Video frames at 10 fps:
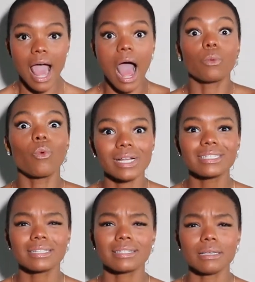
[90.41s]
I want
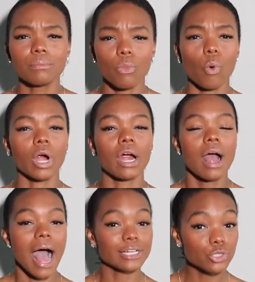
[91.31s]
to see more.
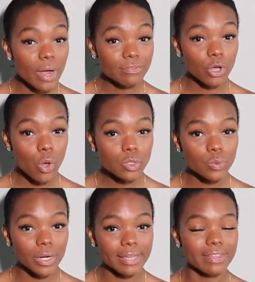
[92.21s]
I do have the Colts
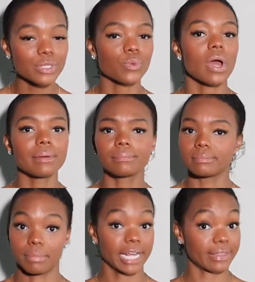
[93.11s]
winning this one,
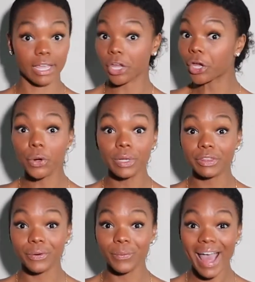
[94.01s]
but I think it could go
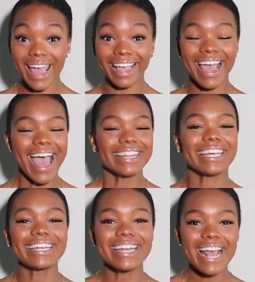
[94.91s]
either way.
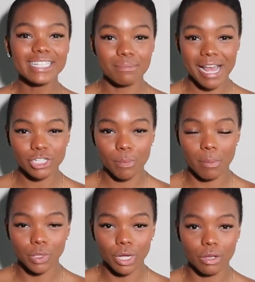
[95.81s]
The next matchup
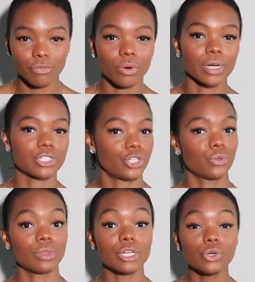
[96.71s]
I'm looking forward
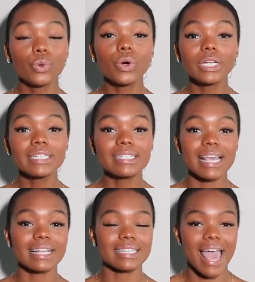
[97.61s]
to, the New Orleans
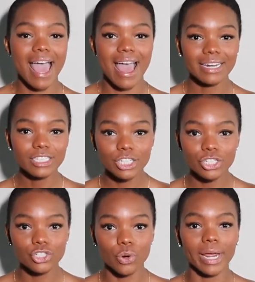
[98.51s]
Saints heading to
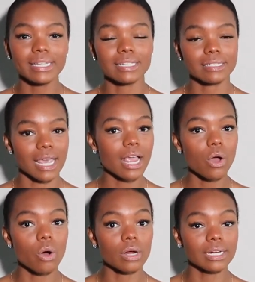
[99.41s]
Detroit to take
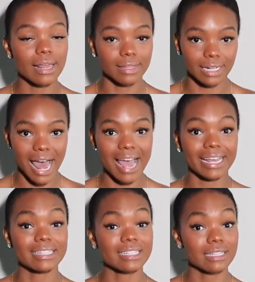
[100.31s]
on the
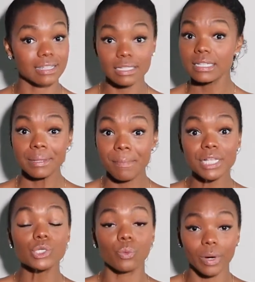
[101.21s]
Lions. This is a
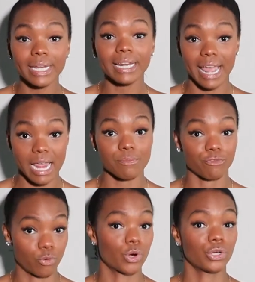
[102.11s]
must-win game
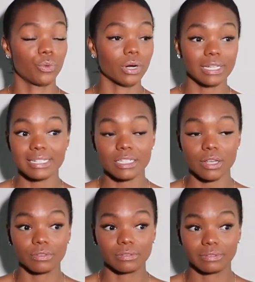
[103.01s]
for New Orleans,
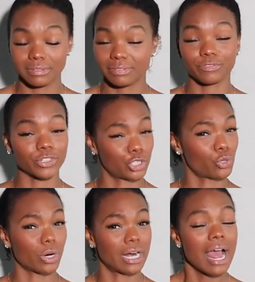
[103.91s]
for
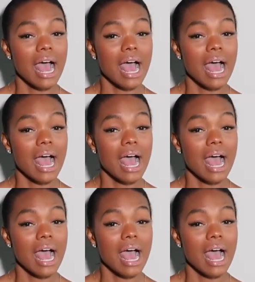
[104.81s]
sure.